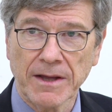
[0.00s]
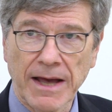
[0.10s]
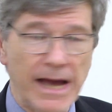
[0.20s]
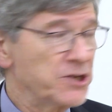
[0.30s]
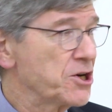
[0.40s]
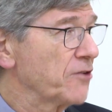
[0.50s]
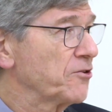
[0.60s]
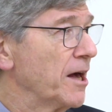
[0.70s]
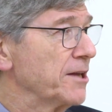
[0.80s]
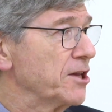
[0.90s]
And just
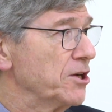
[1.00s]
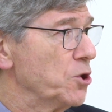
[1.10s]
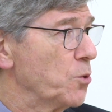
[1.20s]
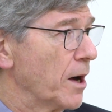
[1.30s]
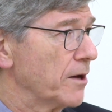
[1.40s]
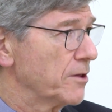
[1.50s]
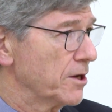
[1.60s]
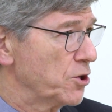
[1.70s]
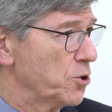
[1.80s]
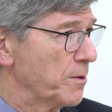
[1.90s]
like the
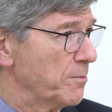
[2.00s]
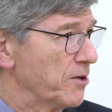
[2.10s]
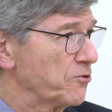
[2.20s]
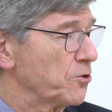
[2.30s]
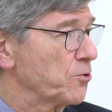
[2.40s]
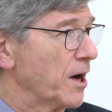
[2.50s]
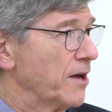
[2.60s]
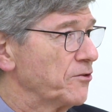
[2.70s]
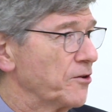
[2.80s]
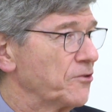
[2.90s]
Cuban Missile
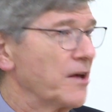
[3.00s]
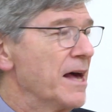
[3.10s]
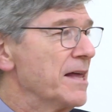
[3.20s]
Crisis,